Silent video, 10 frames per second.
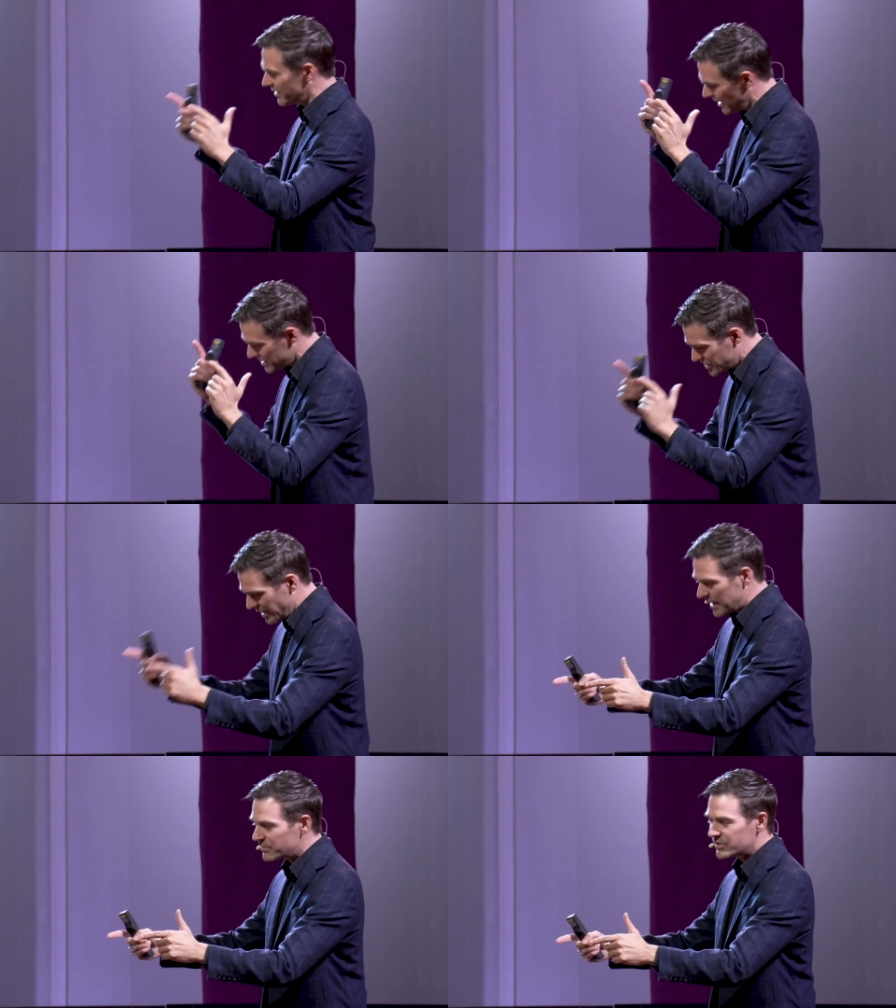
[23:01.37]

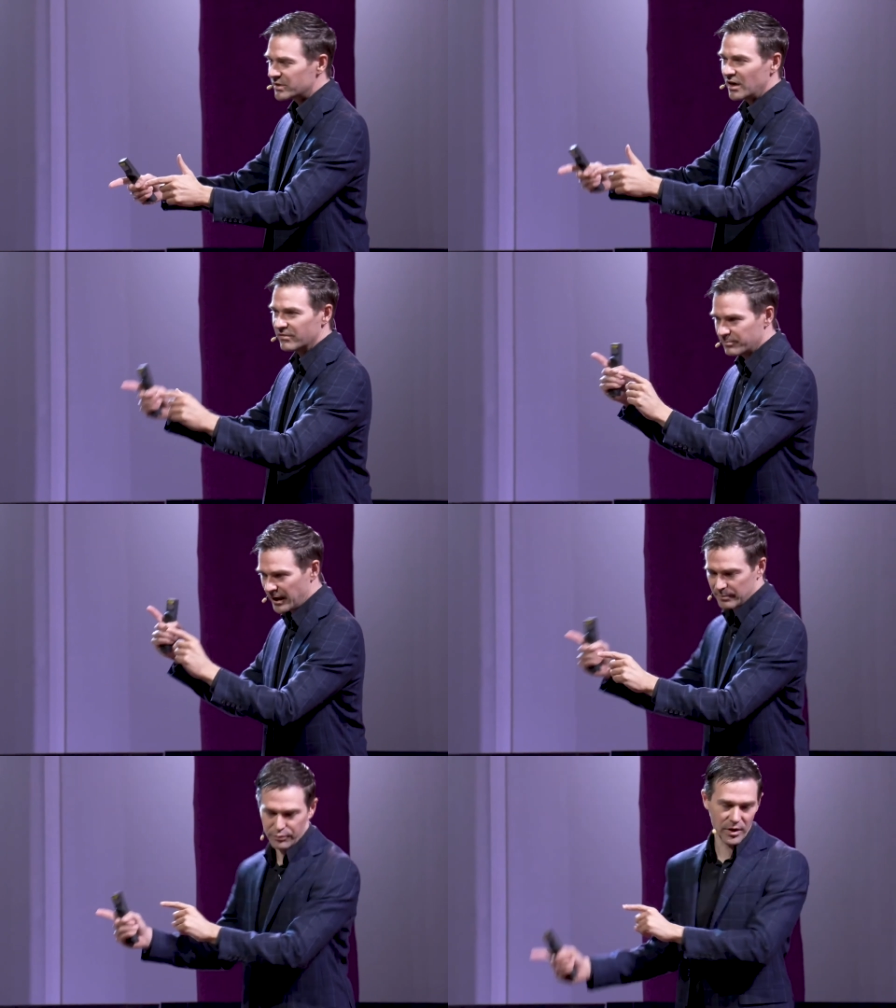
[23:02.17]
contempt of
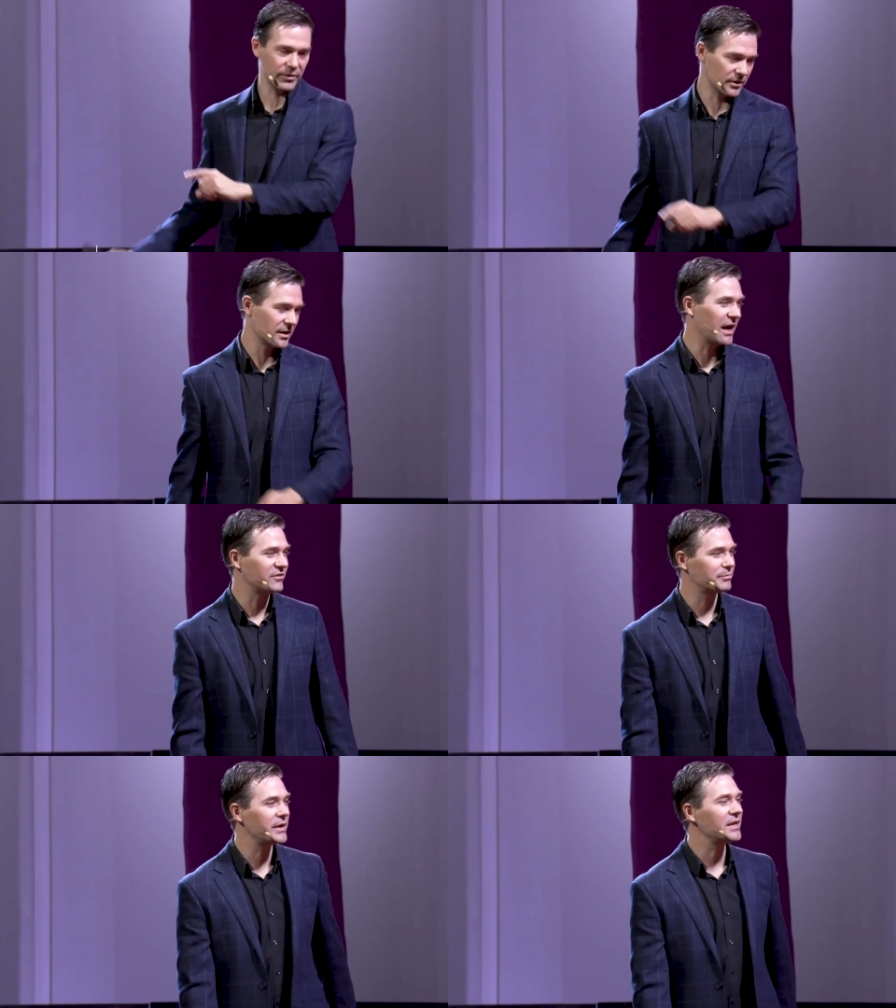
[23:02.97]
my brother. I
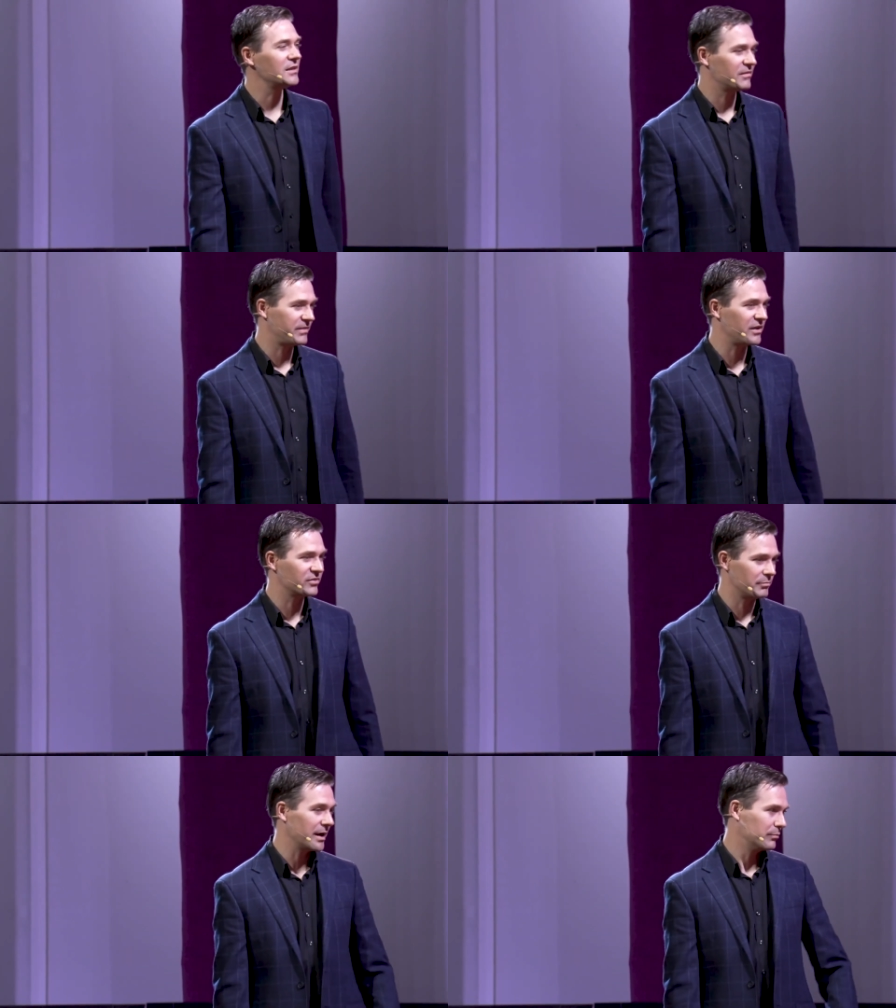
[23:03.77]
spit in the face
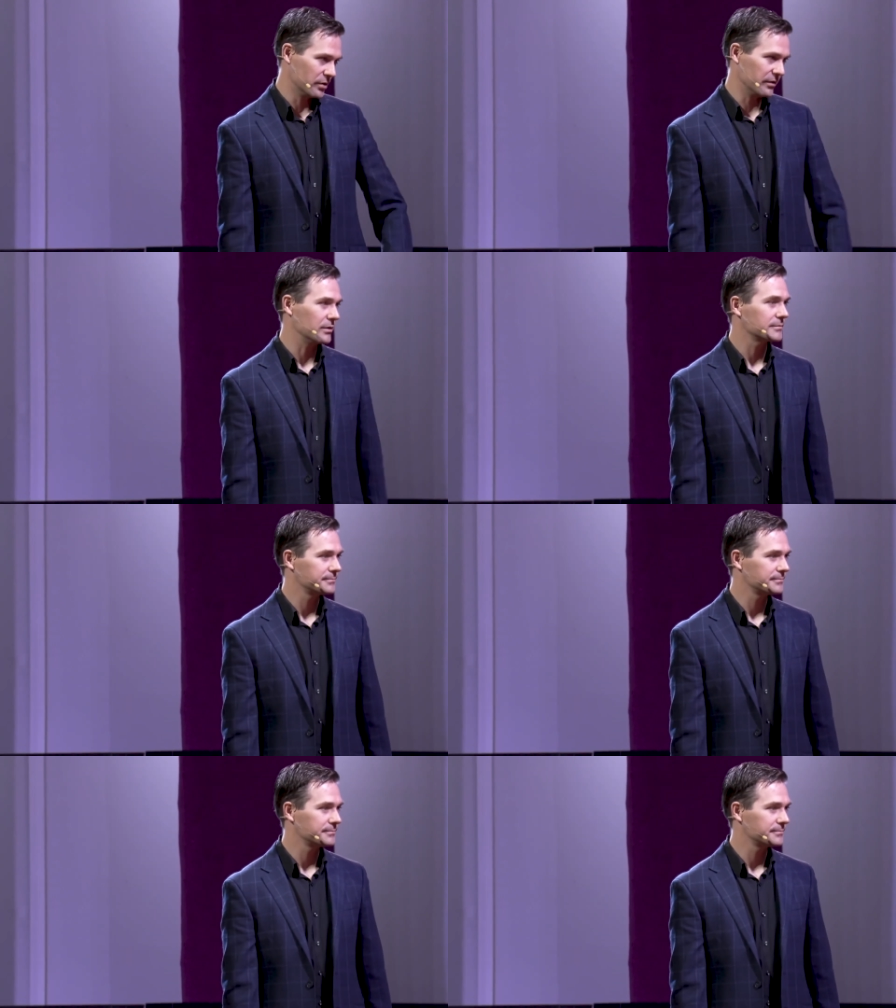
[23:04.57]
of my brother.